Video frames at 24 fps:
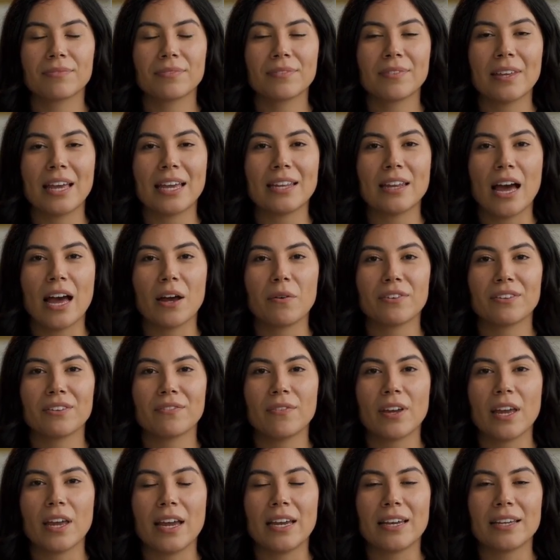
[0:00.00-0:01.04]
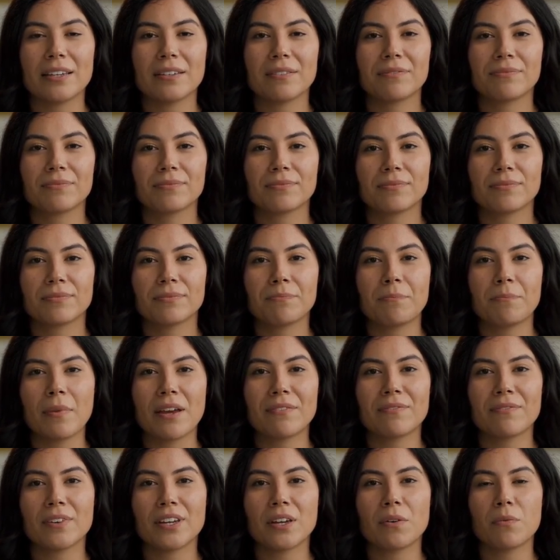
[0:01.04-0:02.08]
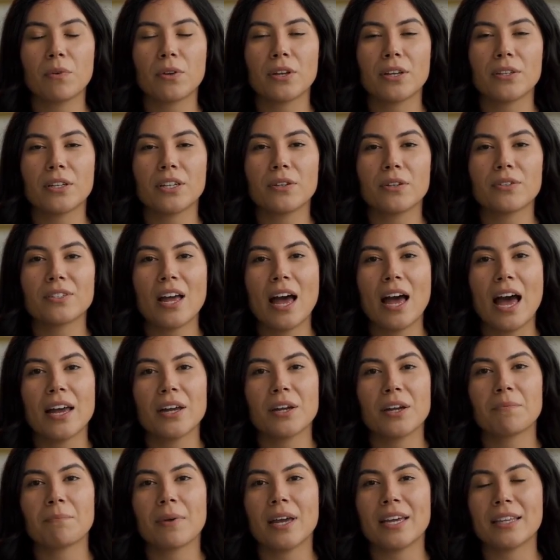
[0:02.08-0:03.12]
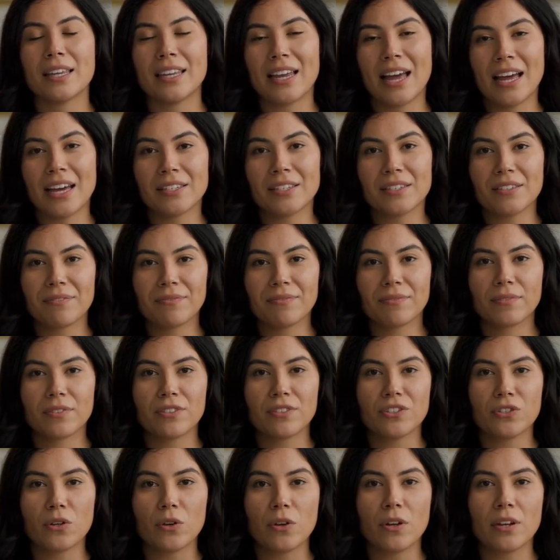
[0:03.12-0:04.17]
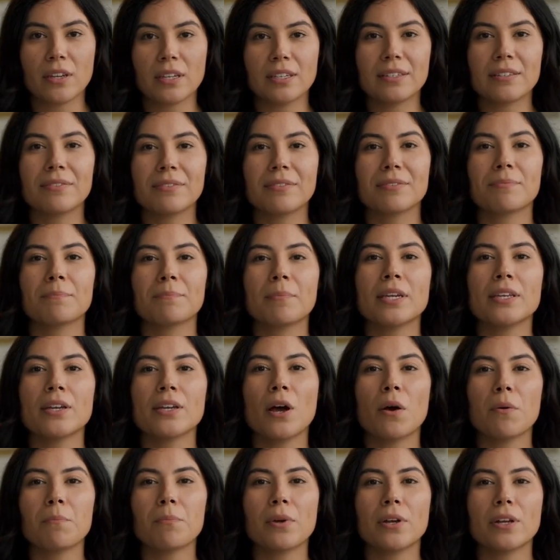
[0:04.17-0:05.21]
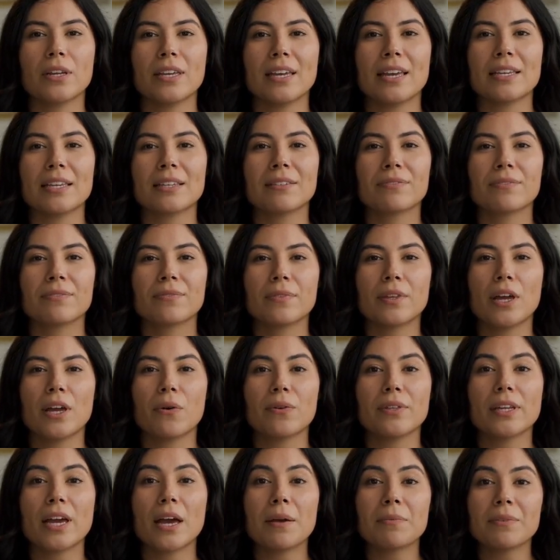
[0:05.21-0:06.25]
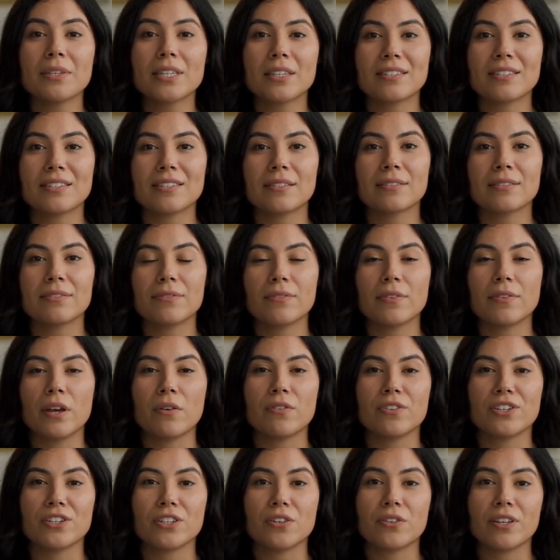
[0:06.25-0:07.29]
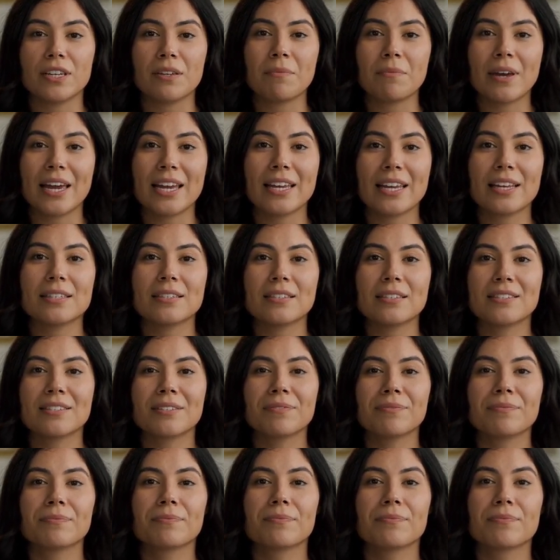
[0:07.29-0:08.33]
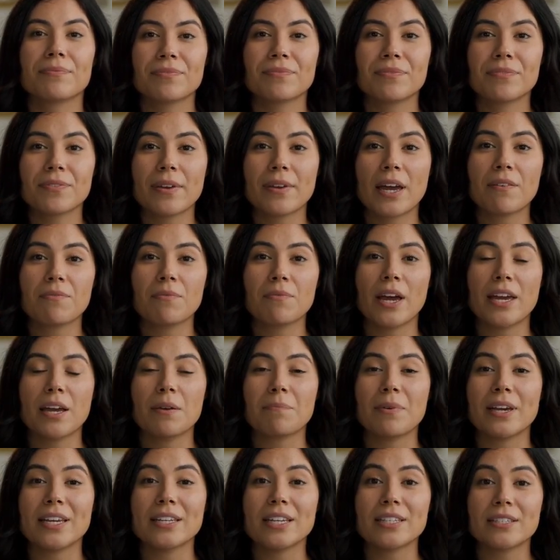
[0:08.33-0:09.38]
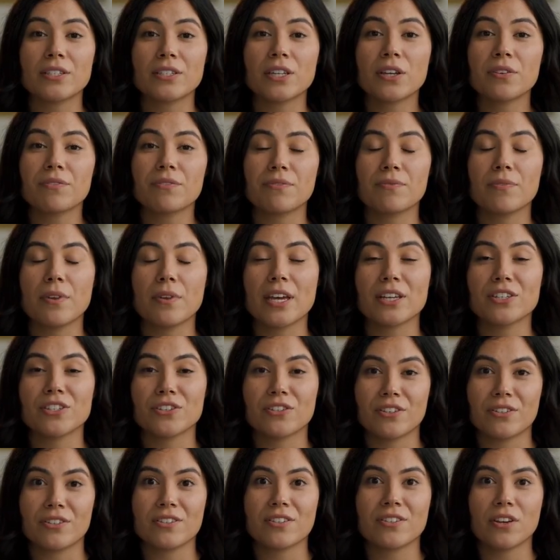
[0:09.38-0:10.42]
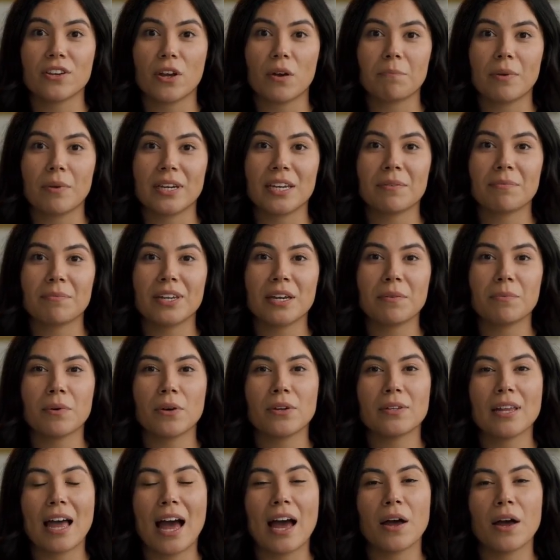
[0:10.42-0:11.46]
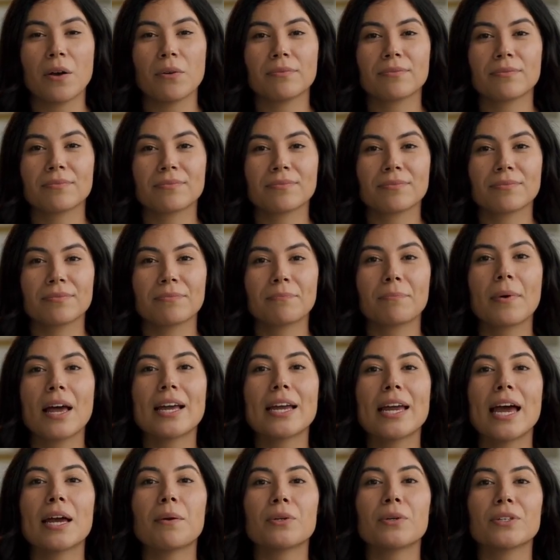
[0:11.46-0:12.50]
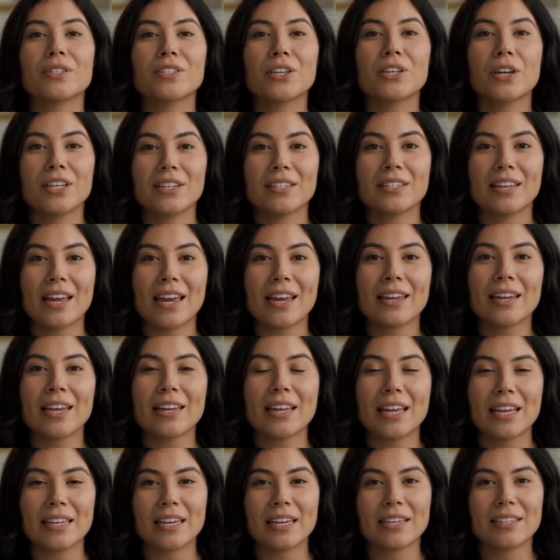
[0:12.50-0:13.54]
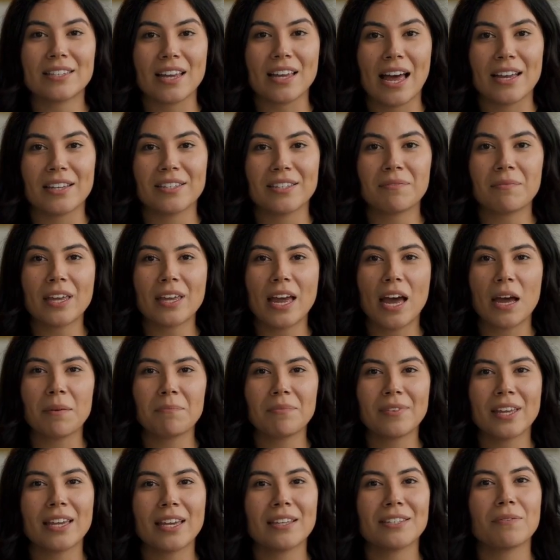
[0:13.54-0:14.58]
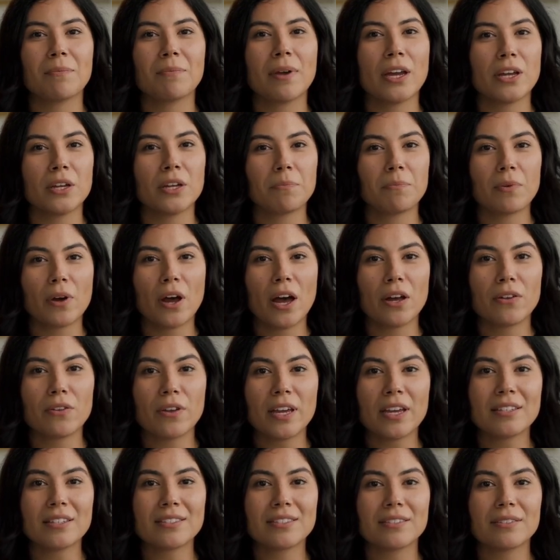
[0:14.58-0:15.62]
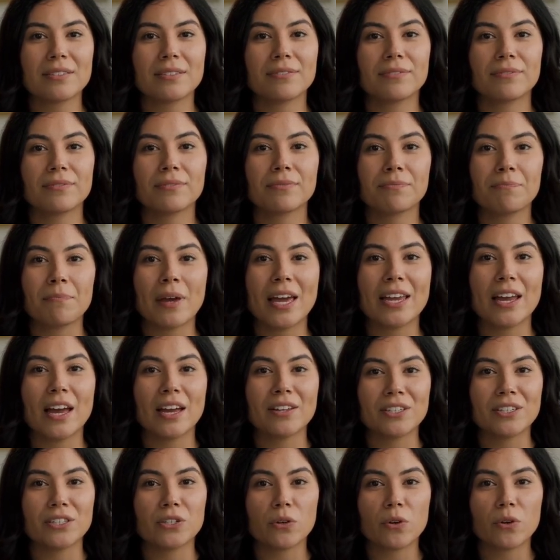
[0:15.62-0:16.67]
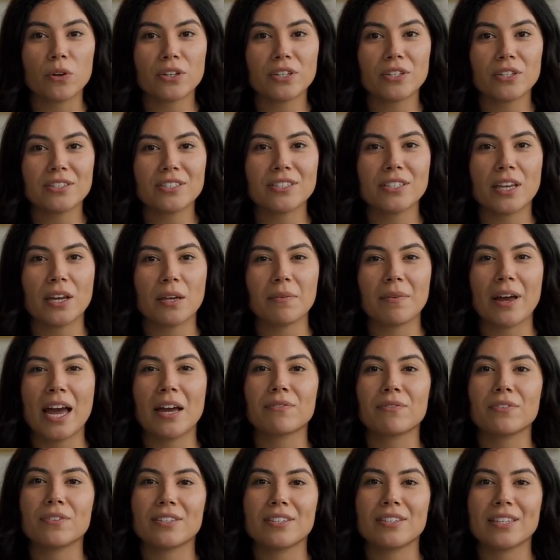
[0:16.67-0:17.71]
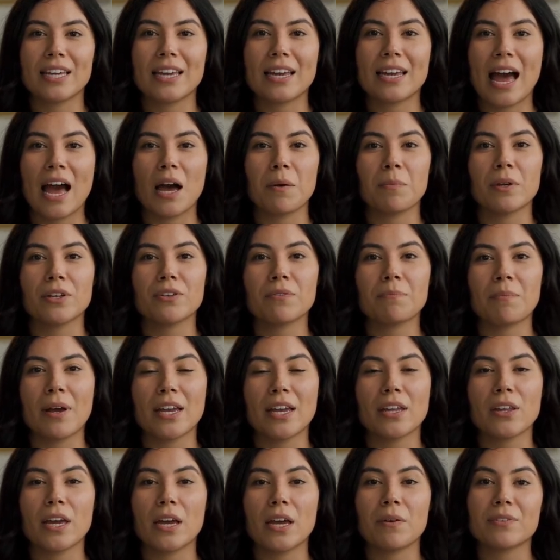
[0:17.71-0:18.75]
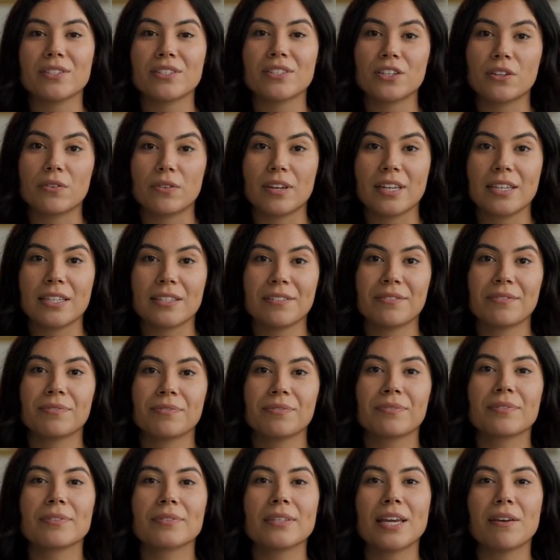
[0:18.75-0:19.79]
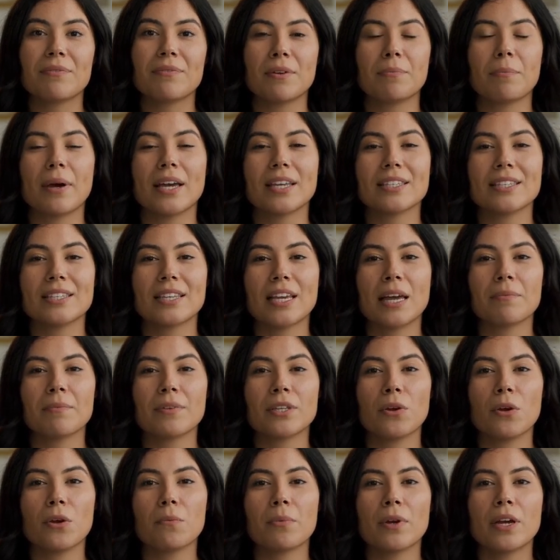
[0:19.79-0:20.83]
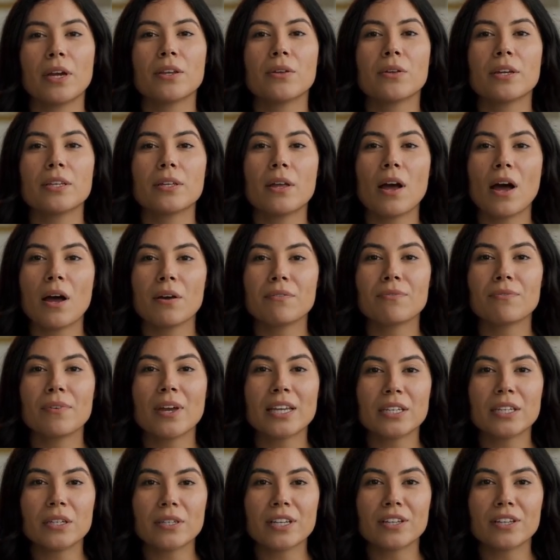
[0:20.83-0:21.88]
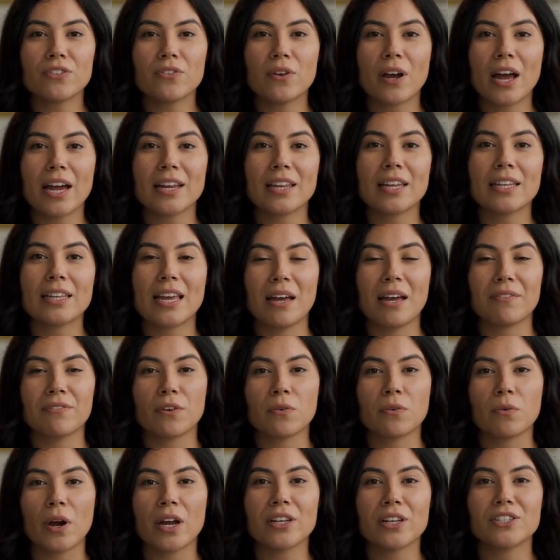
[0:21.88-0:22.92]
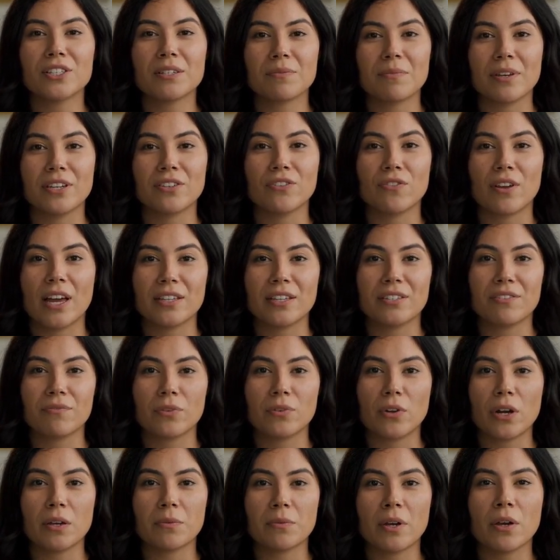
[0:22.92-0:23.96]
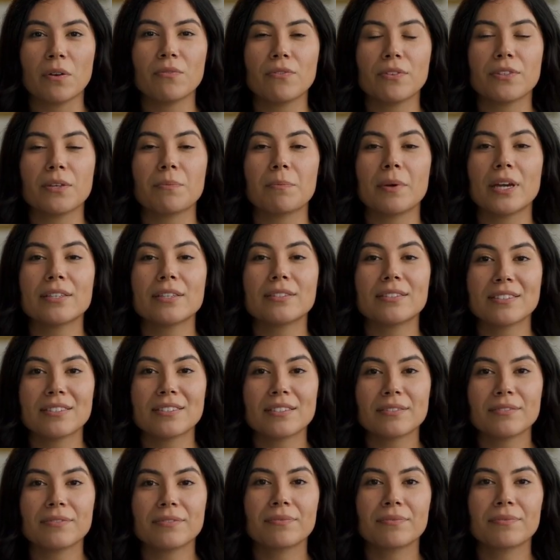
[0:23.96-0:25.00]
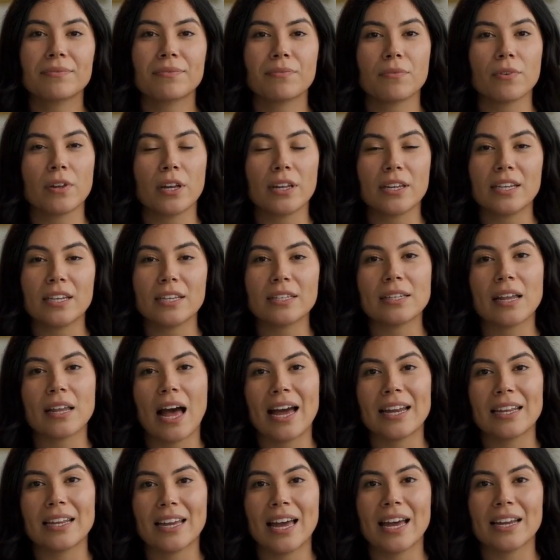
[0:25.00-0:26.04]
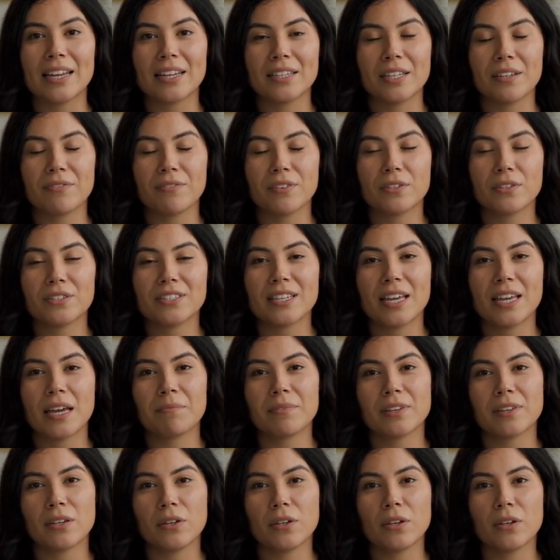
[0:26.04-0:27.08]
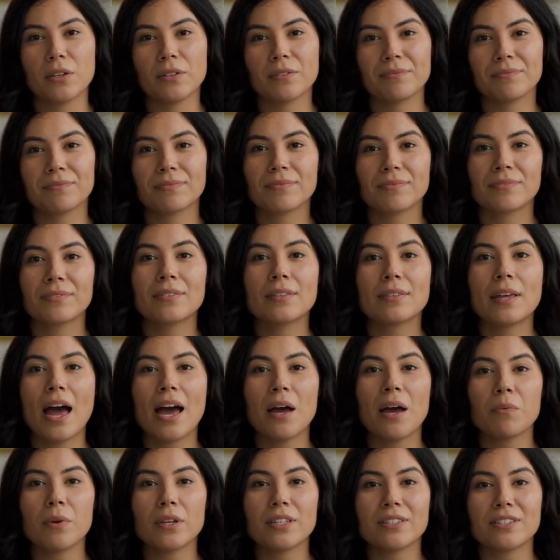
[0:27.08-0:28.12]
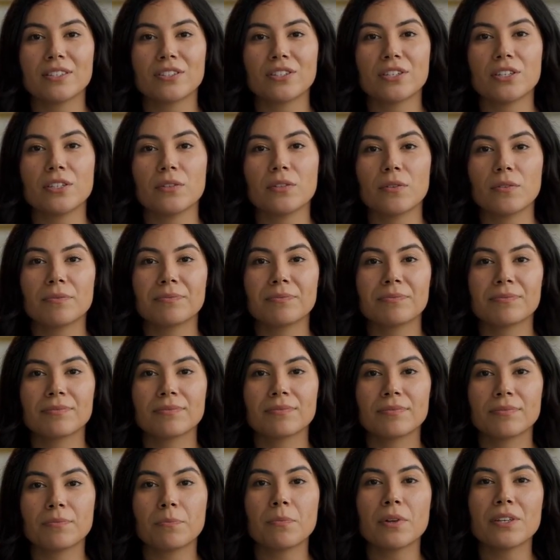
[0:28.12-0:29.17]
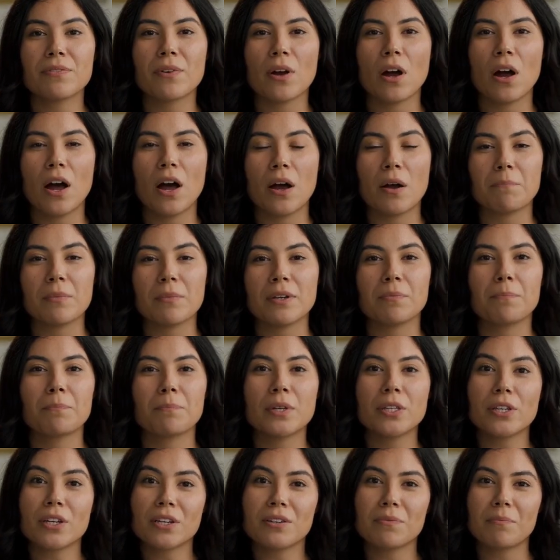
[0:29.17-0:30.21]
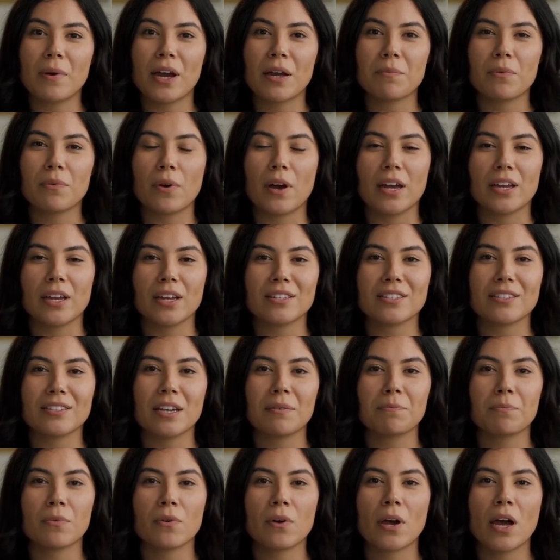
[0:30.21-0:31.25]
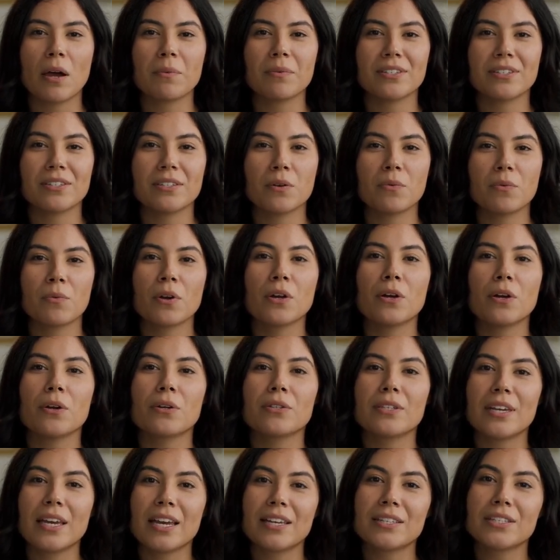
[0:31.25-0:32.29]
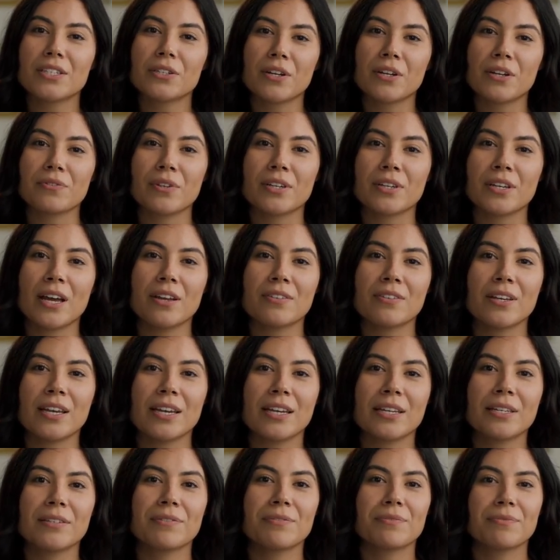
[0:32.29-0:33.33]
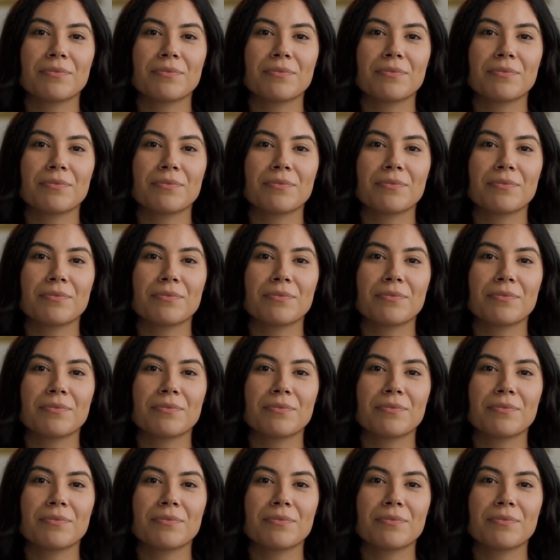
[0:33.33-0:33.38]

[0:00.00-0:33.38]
and I was fine. My feet were a little tired by the end, sure, but no burning, no numbness, no shooting pains. I've recommended Nerve Fresh to so many people now. My neighbor started taking it and texts updates about her progress. My cousin ordered some after seeing how much better I was doing. Even my skeptical brother-in-law finally tried it after watching me transform over the months. Look, I get it if you're skeptical. I was too. We've all been burned by products that promise the world and deliver nothing.